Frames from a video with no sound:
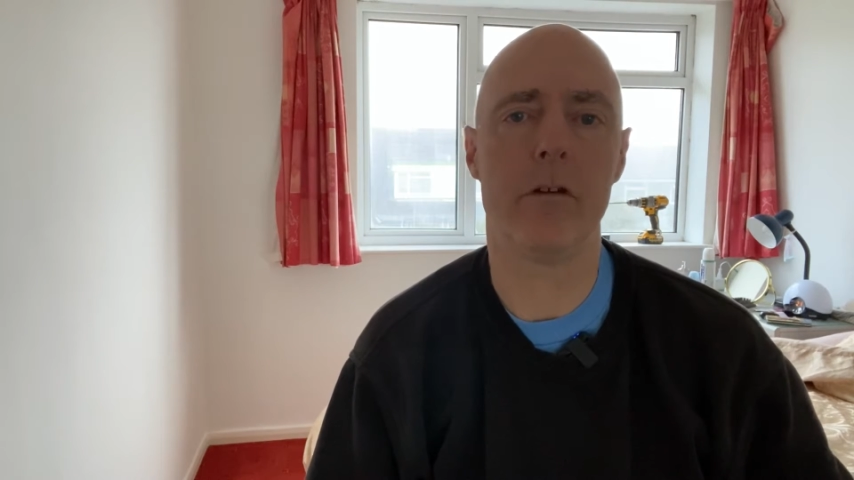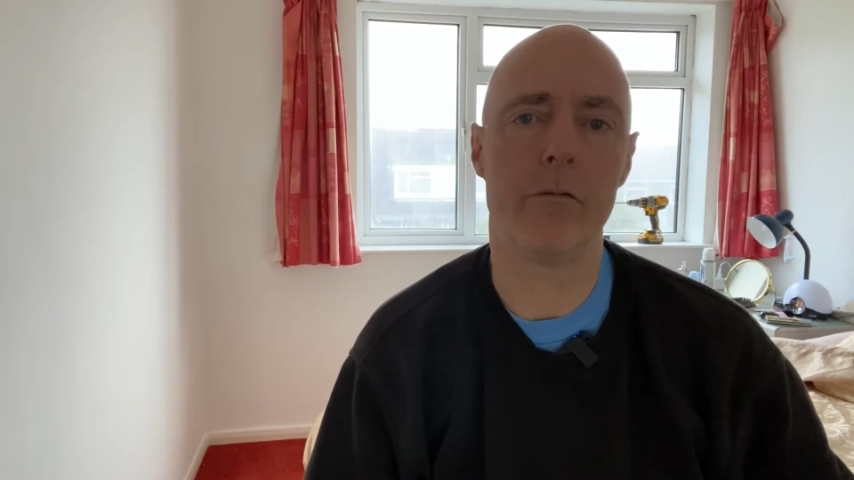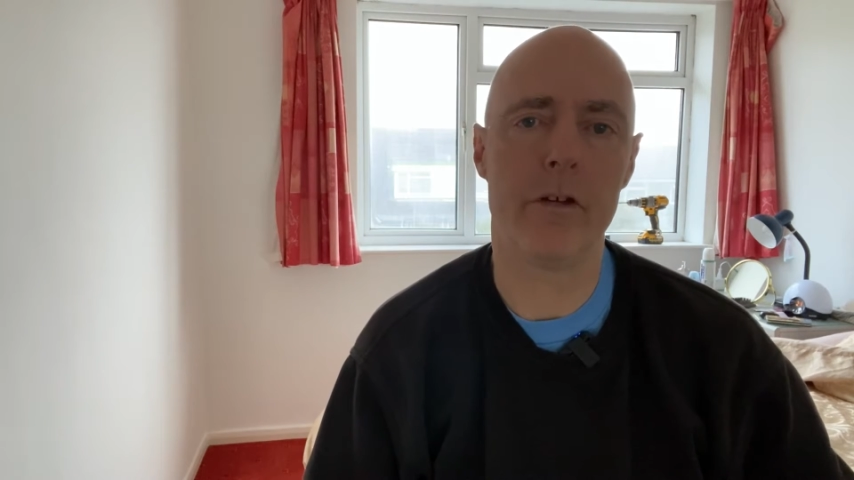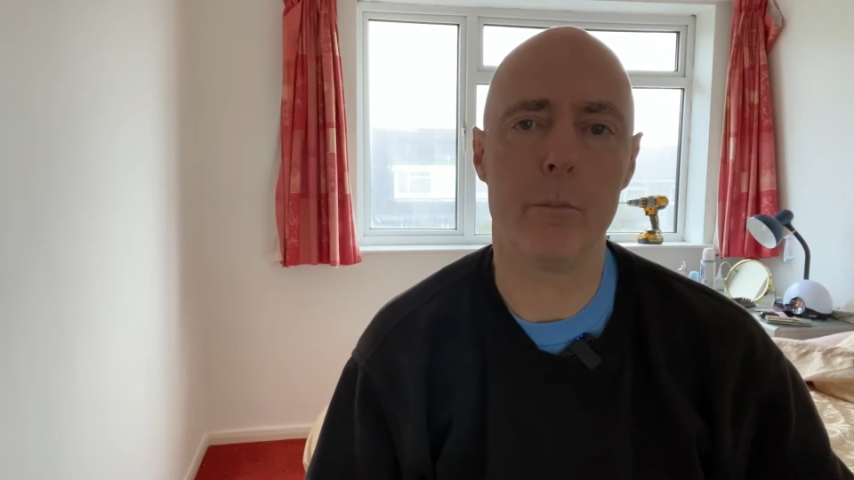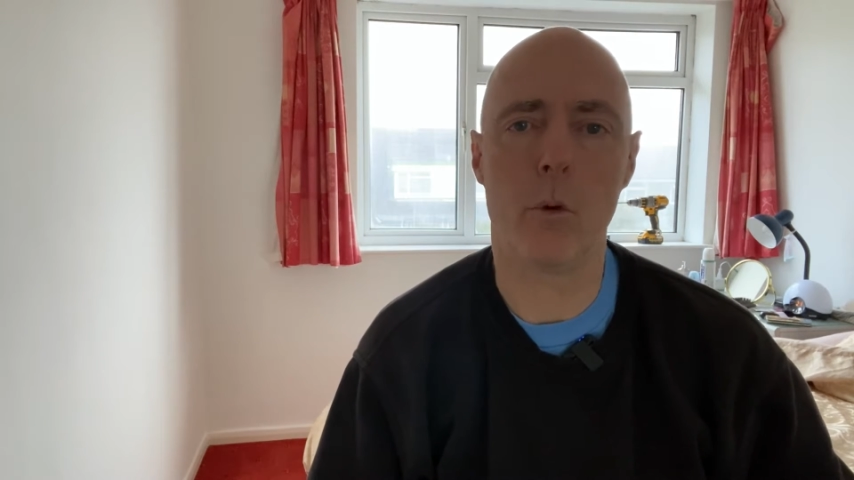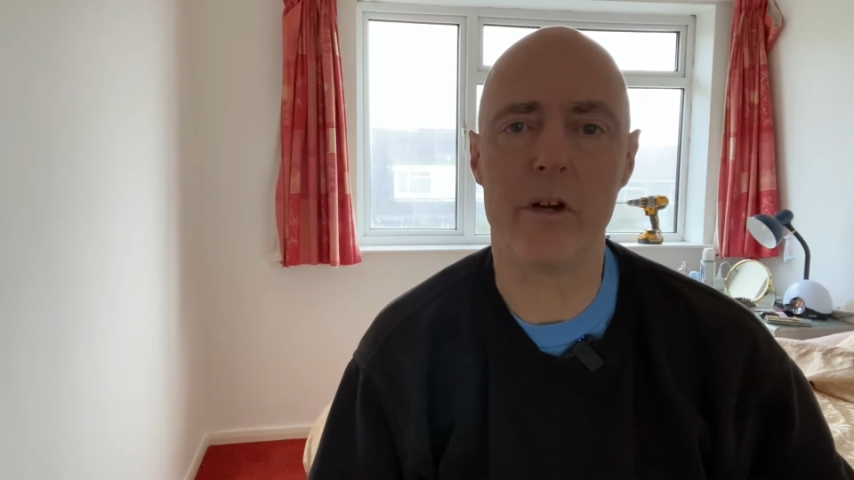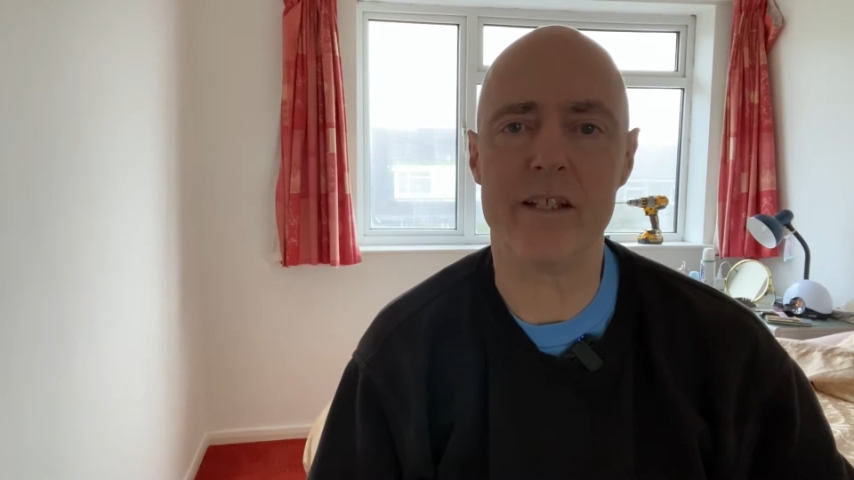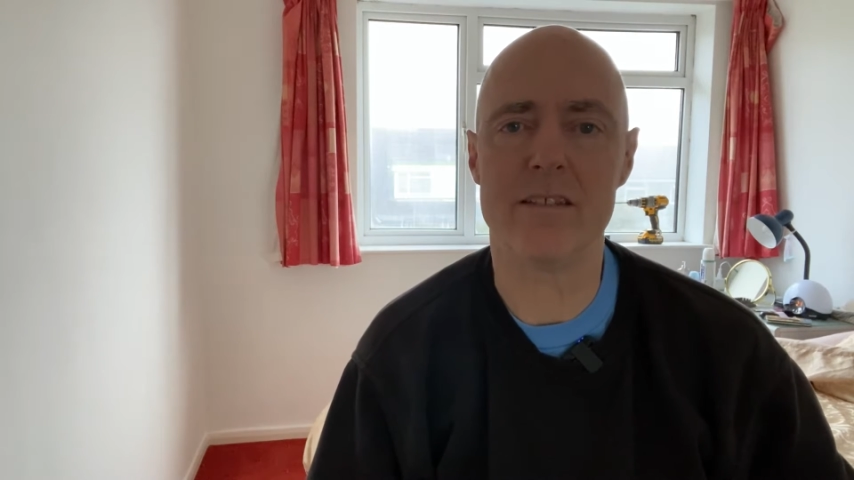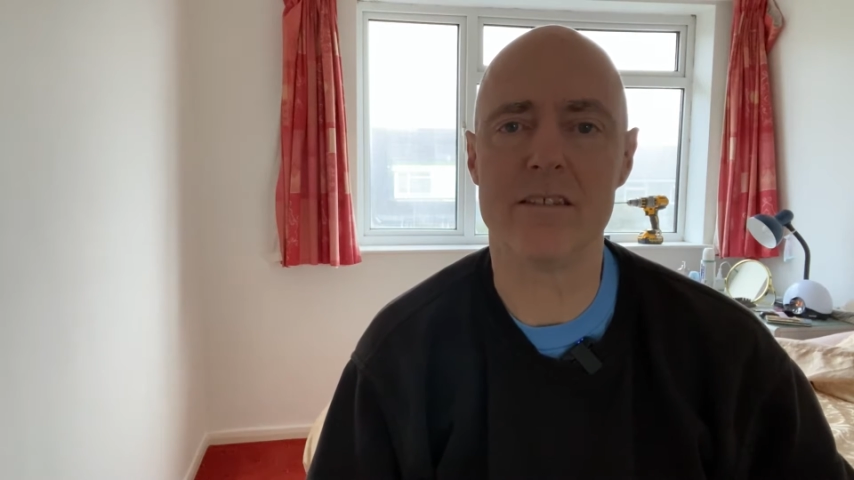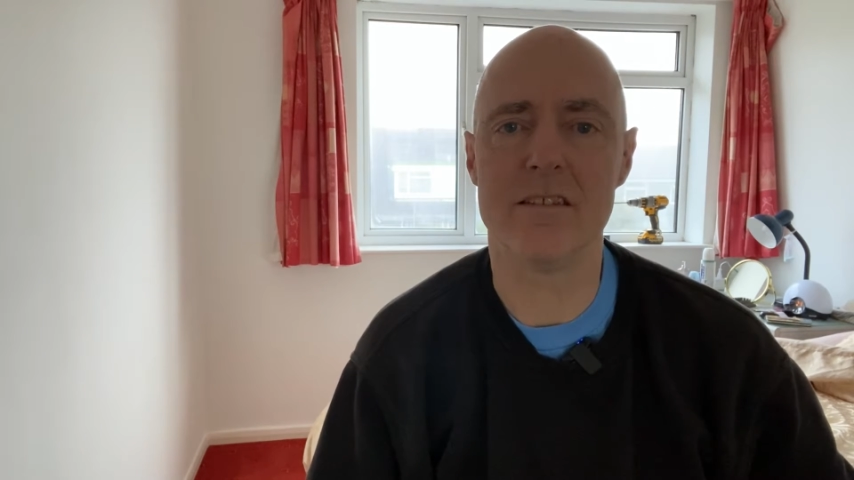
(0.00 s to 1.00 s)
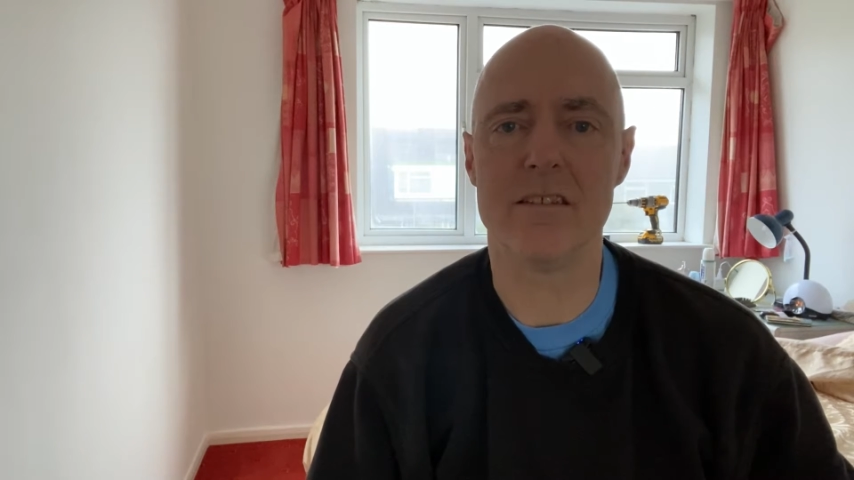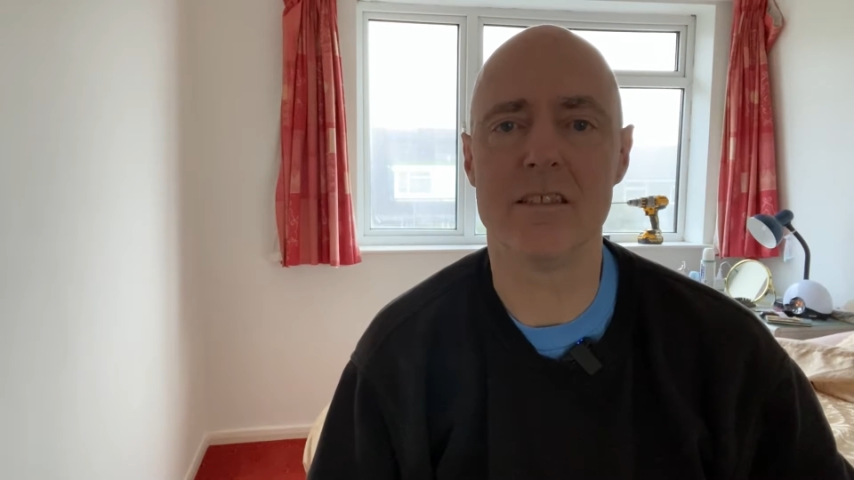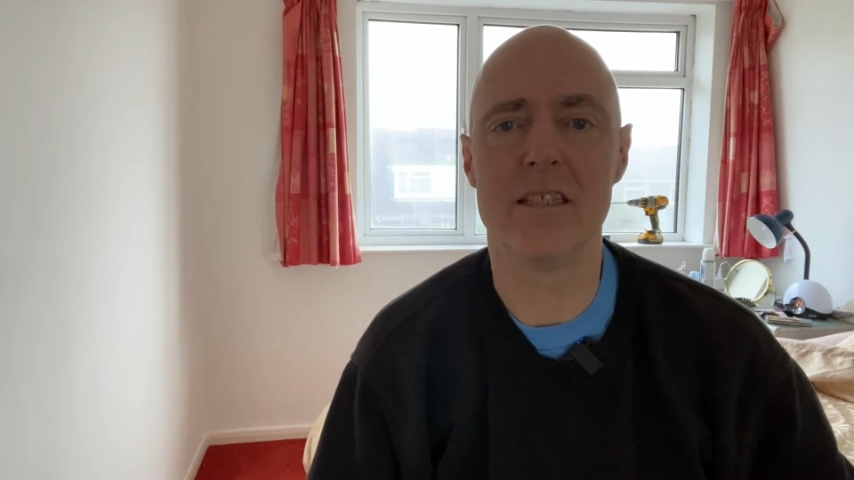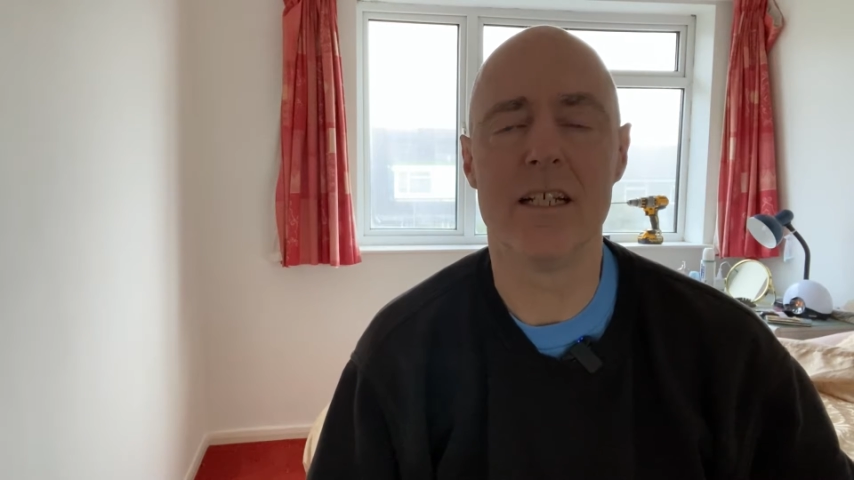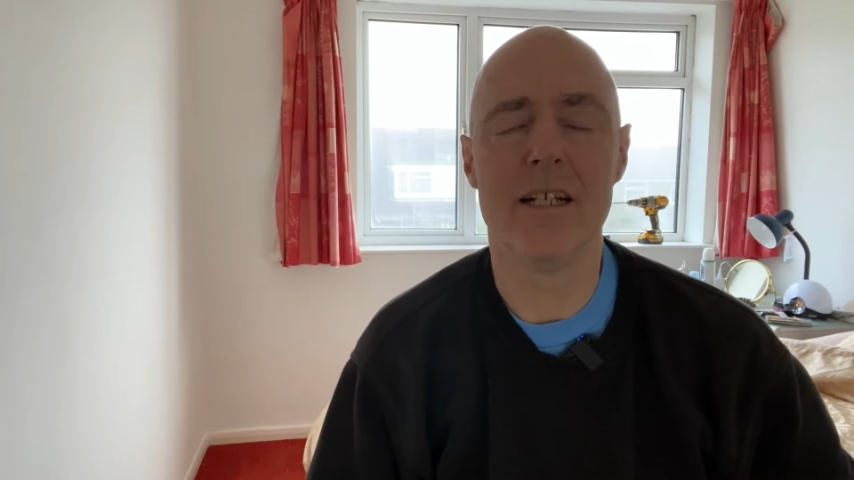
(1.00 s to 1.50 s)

a few pointers